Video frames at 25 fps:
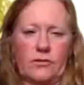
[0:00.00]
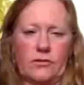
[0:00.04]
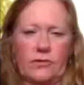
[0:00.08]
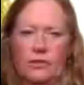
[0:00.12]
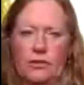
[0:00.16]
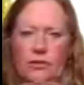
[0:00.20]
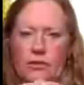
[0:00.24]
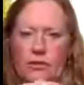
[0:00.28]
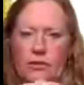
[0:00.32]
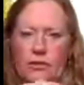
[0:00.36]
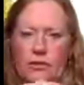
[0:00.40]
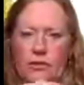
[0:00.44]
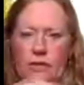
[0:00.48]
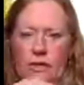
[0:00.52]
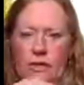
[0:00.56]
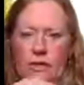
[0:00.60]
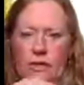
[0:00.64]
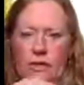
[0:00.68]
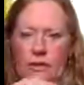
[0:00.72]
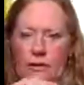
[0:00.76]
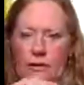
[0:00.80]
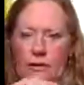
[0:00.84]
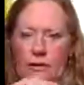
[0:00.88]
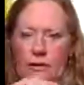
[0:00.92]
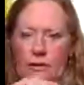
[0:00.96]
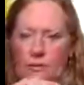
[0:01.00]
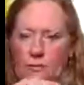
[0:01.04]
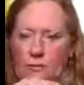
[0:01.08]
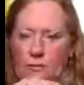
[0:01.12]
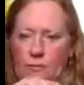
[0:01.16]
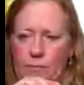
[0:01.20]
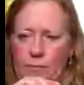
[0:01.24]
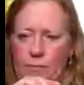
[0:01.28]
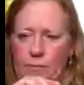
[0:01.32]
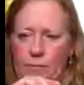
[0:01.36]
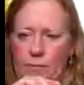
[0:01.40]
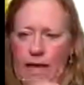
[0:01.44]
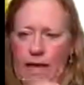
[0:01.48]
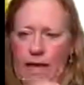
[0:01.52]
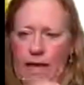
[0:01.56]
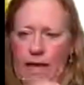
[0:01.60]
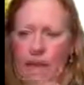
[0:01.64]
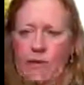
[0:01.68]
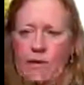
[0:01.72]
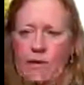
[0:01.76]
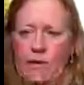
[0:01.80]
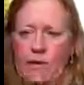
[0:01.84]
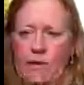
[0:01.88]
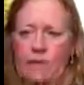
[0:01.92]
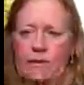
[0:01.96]
So an
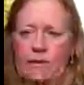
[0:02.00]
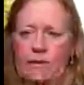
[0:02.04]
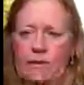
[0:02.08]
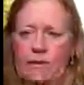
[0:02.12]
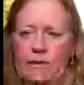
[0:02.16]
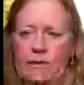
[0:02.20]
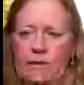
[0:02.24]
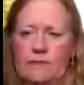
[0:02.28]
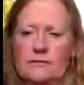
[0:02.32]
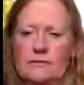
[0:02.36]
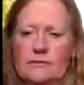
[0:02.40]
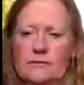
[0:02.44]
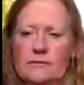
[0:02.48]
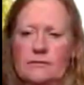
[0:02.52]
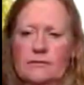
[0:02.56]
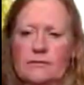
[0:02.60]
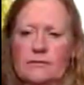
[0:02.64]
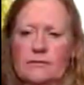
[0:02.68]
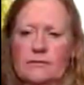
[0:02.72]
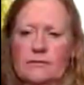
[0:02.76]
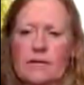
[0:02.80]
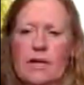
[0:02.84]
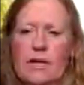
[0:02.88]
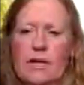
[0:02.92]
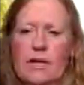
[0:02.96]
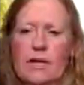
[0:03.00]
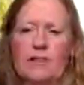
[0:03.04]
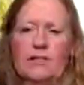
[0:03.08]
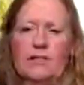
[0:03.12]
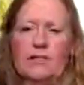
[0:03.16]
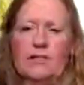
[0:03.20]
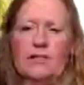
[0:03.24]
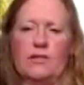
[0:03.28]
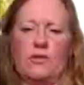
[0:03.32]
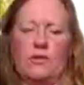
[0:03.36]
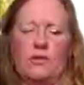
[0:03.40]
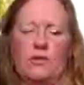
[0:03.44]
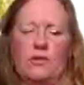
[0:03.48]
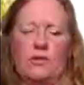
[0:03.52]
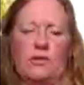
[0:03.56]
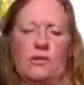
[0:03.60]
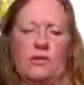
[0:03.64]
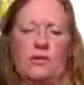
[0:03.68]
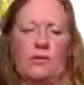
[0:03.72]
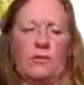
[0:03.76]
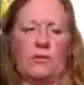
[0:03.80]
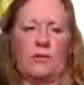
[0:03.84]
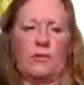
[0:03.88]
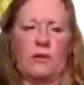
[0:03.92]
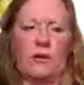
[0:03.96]
MRL applies to,
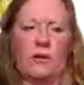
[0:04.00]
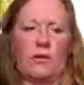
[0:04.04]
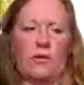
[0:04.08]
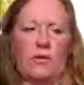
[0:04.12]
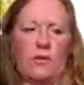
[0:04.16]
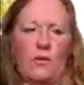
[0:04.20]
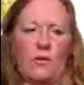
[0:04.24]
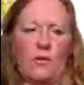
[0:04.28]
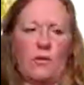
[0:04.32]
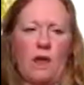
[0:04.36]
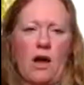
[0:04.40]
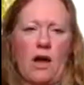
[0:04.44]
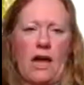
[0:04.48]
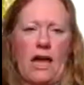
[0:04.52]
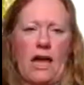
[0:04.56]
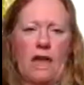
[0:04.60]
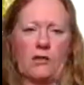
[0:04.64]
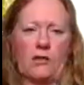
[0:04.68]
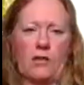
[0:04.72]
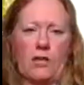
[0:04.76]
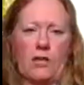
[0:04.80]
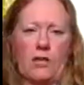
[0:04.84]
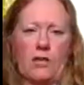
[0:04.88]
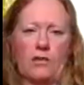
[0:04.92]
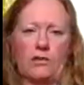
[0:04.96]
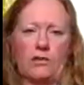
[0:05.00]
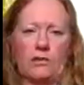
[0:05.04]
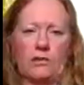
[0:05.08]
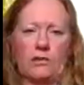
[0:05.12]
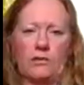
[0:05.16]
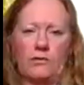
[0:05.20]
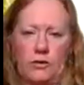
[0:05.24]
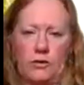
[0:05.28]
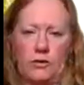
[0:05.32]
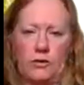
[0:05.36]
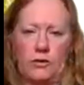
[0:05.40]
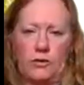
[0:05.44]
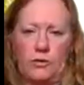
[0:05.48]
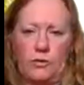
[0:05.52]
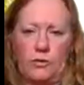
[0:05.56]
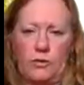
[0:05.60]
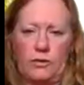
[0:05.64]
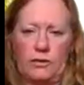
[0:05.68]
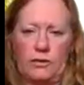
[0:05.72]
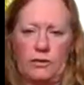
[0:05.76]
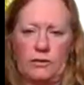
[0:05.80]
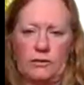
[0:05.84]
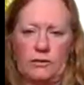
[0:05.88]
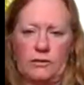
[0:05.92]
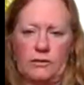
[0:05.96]
like we talked about, the raw agricultural food,
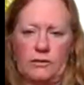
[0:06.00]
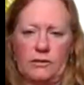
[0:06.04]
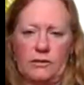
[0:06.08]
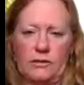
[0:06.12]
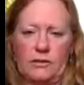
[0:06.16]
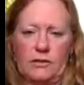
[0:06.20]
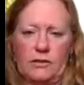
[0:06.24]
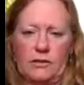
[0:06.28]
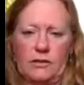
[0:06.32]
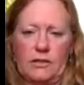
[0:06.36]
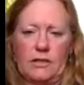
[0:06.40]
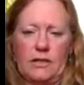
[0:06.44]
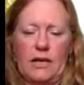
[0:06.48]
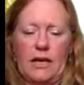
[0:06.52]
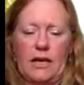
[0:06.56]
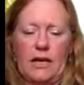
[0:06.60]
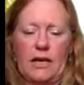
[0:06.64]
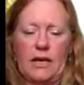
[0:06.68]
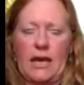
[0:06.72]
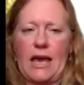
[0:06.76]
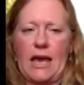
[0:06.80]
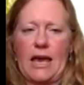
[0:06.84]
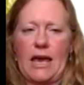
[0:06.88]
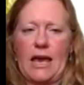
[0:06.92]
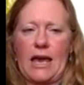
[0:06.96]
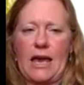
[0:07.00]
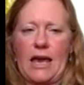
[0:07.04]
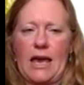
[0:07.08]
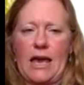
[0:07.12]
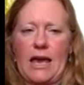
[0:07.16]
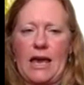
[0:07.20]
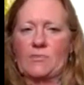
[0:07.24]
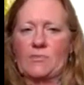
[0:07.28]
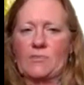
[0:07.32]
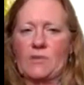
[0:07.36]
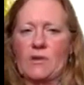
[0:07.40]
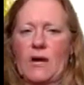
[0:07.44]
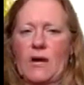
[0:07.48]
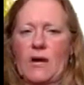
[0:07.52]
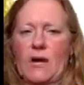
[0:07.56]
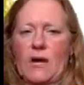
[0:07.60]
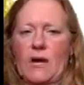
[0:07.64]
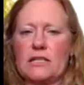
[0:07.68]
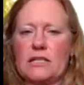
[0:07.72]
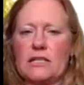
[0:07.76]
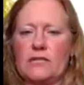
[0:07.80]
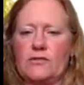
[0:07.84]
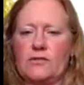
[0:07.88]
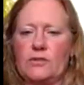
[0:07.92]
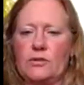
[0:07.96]
as well as a
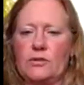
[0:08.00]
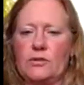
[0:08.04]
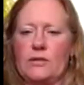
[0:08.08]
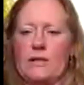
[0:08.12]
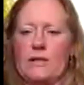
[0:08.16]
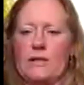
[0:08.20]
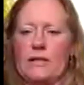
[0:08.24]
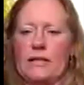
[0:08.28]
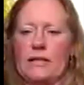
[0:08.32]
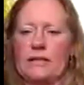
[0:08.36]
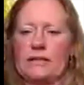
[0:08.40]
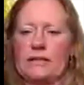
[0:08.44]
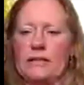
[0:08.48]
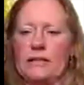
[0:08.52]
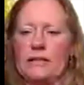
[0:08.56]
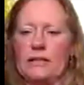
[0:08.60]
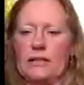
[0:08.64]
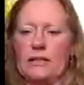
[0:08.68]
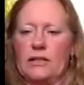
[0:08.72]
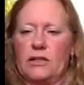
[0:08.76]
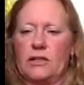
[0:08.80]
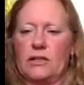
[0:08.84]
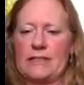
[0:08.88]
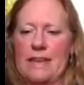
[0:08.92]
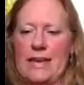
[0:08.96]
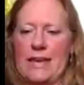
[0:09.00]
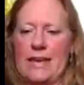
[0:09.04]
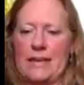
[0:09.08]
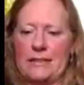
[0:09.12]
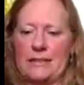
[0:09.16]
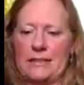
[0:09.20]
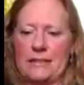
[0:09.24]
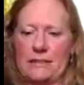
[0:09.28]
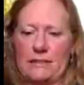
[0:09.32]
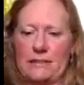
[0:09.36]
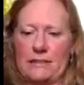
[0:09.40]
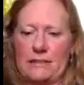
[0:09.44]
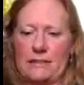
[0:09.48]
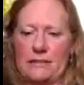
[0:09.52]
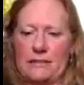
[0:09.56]
processed food that contains it.